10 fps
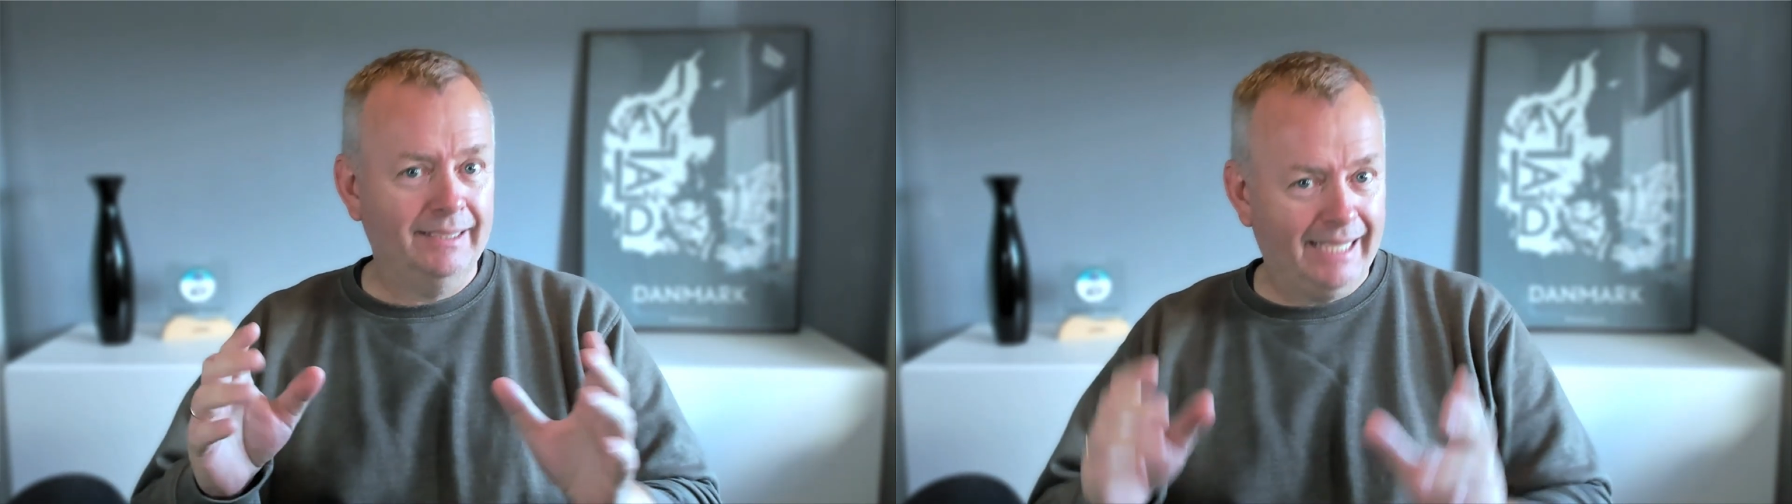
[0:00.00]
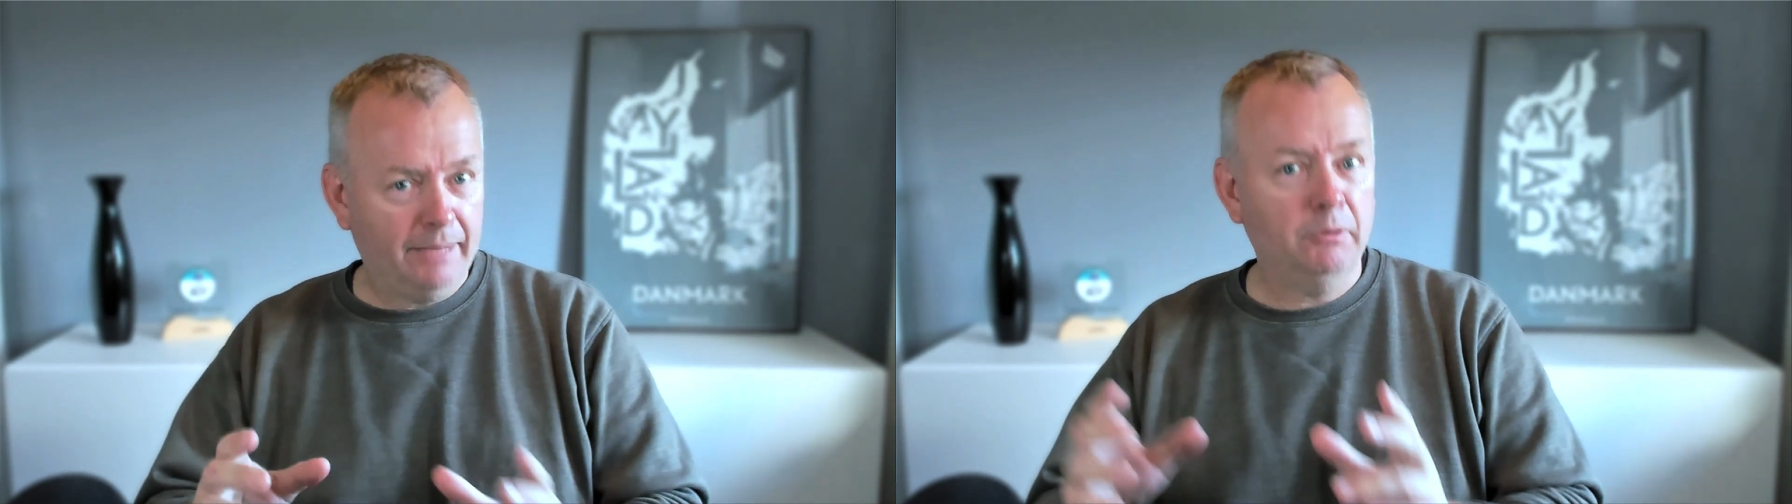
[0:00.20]

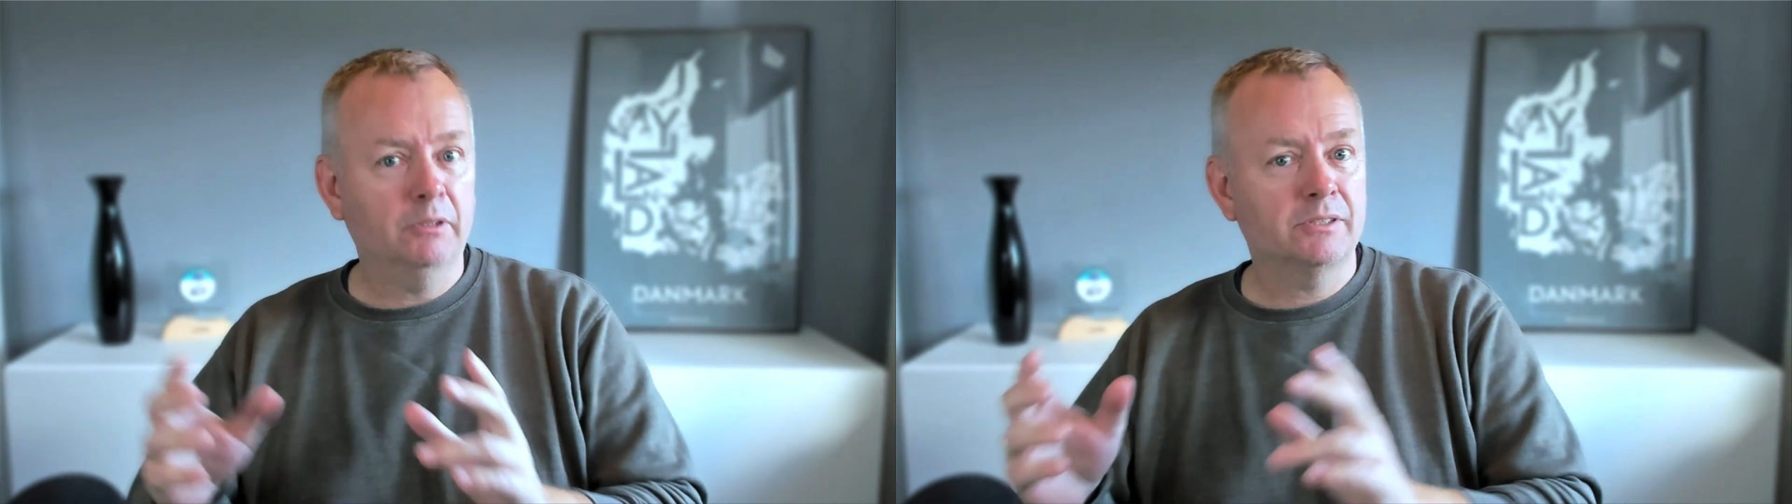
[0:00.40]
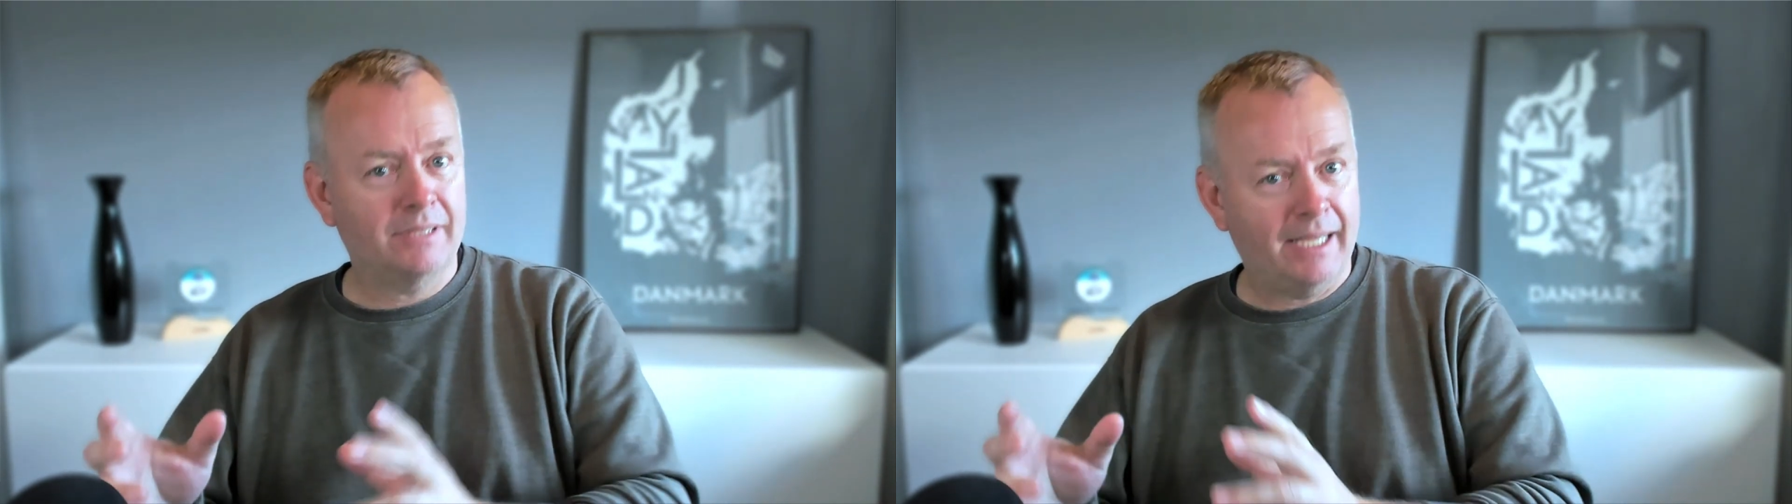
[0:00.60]

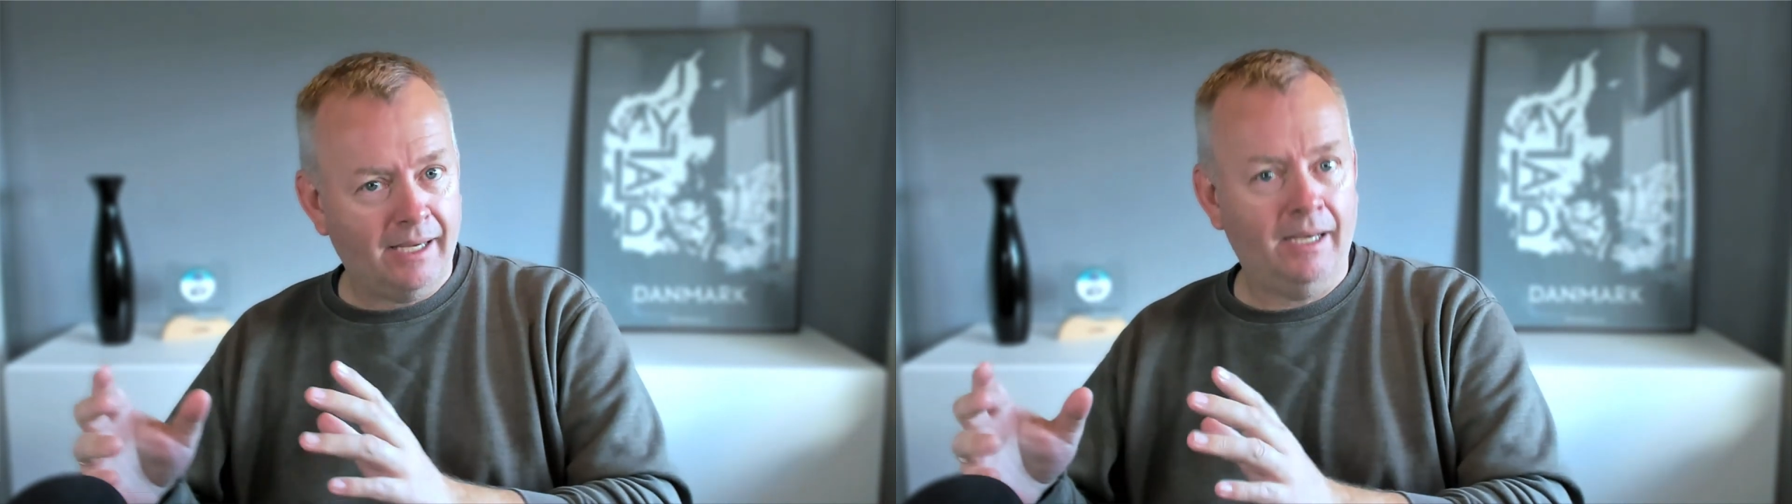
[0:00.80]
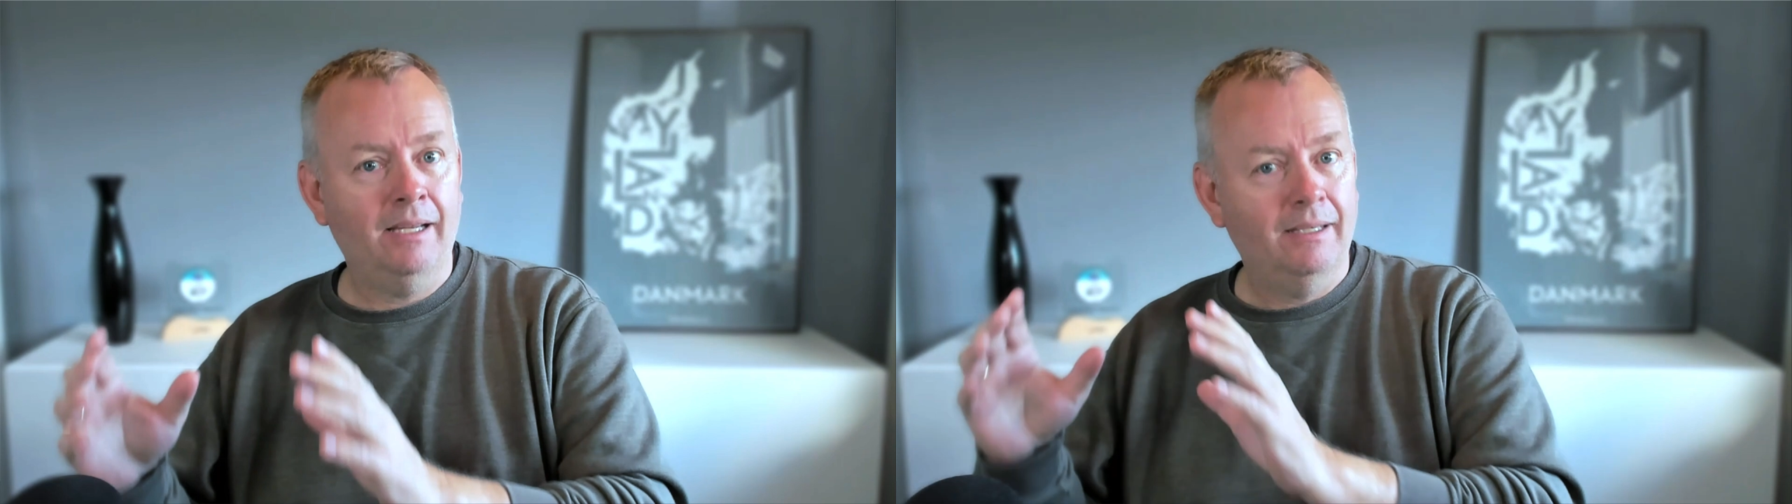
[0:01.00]
table
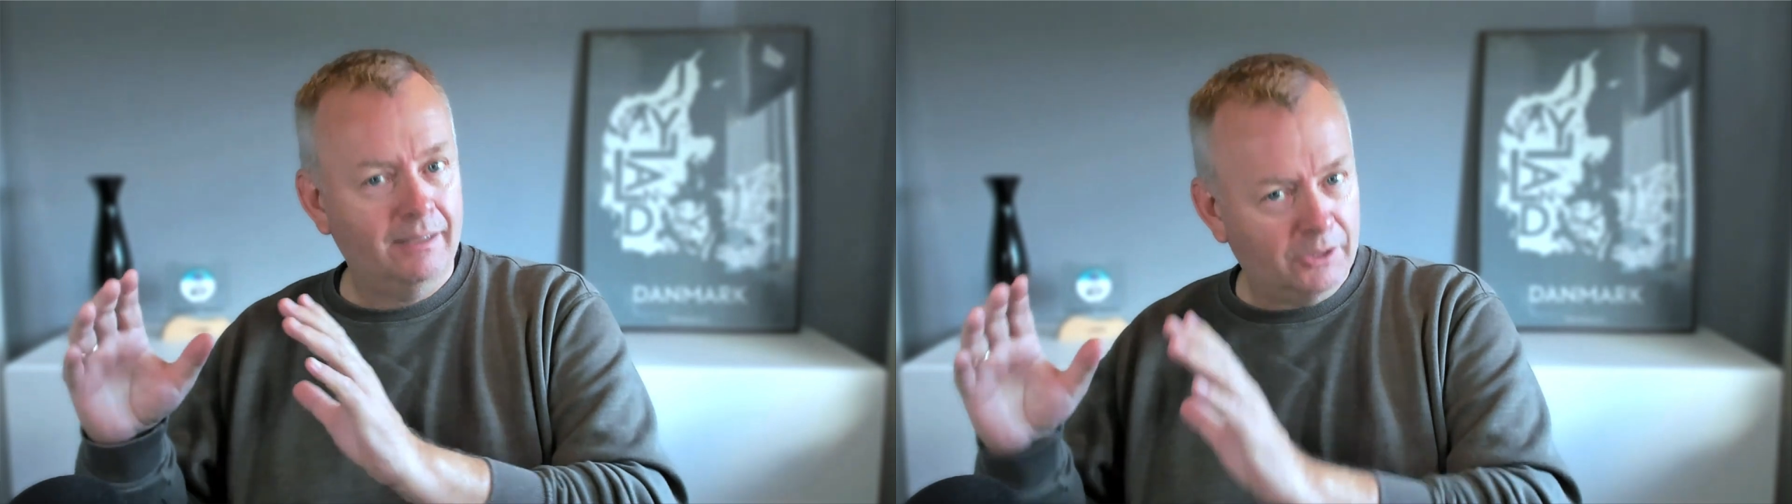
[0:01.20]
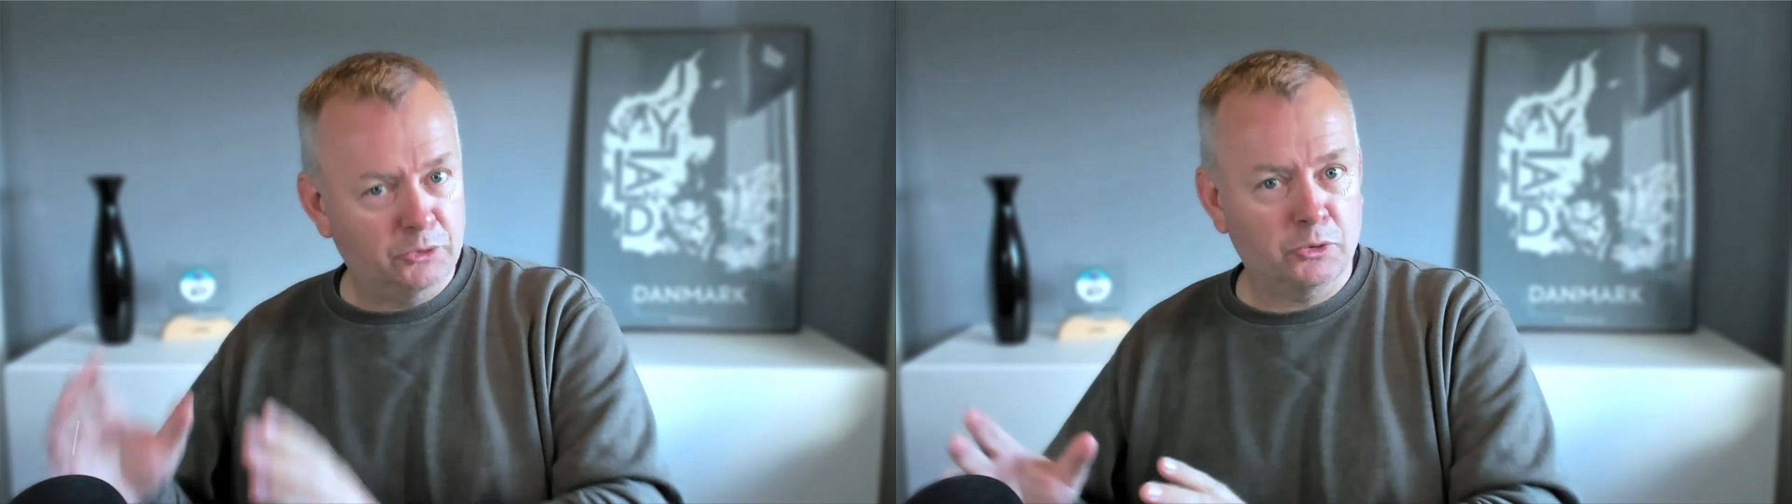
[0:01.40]
style
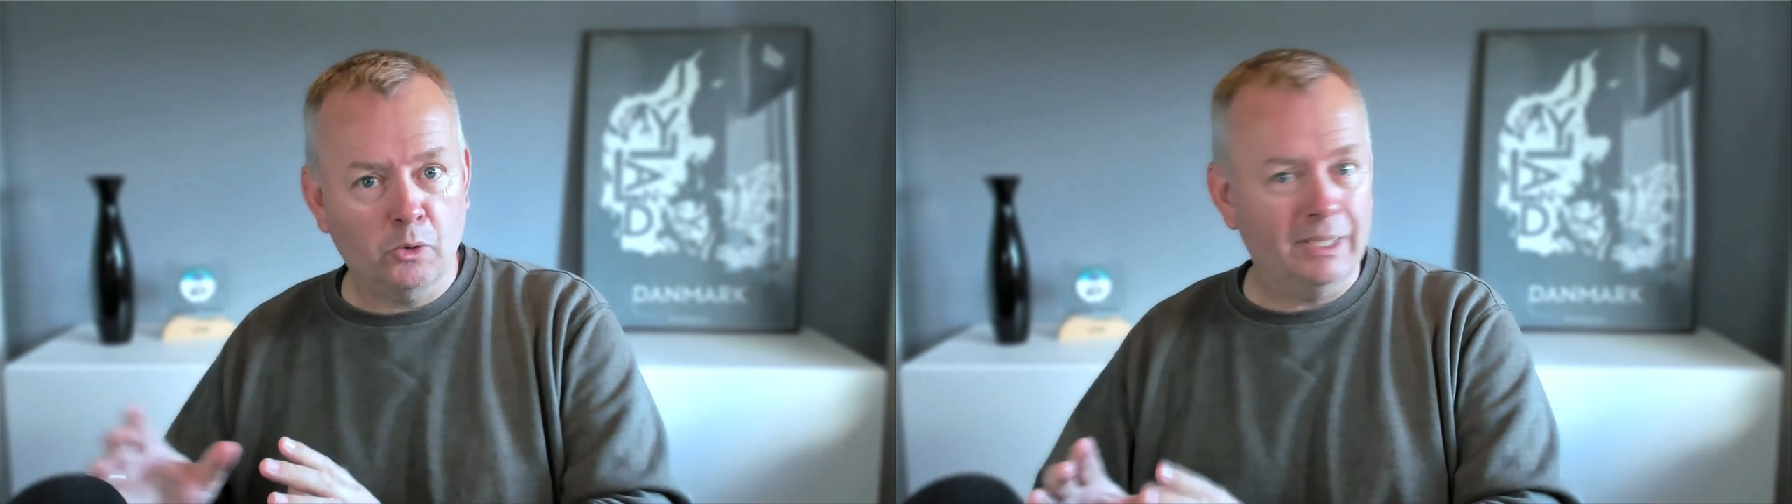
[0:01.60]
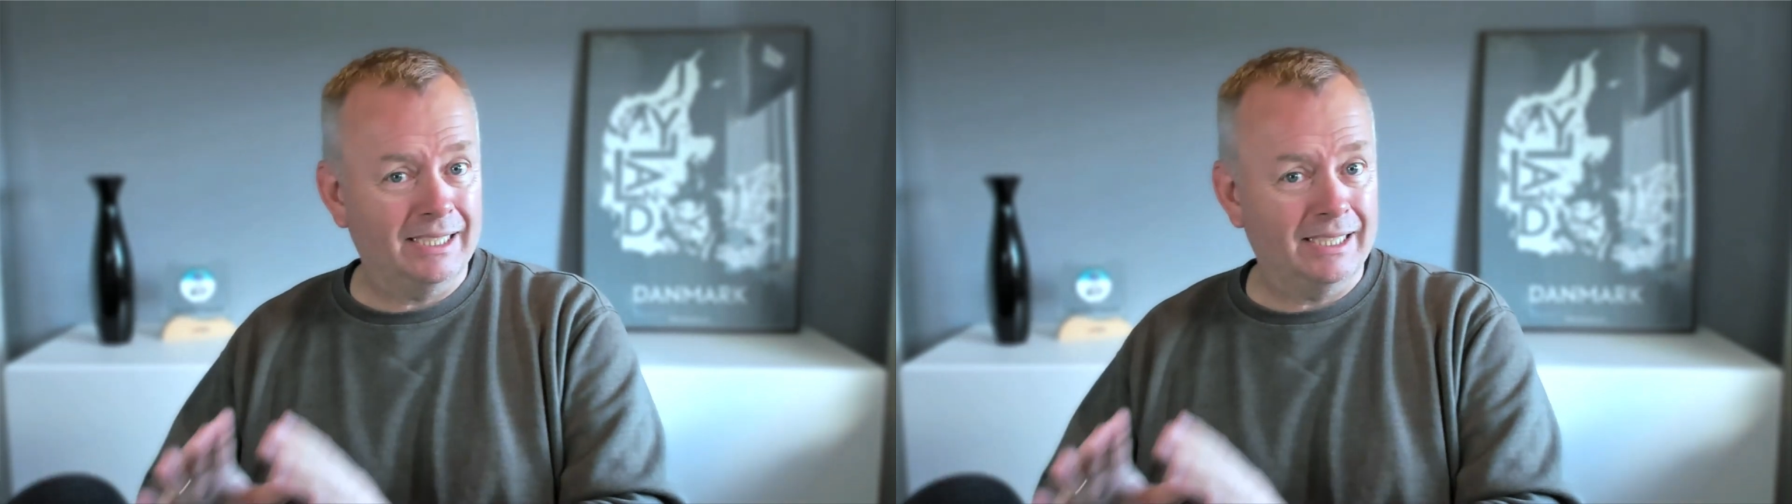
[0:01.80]
control.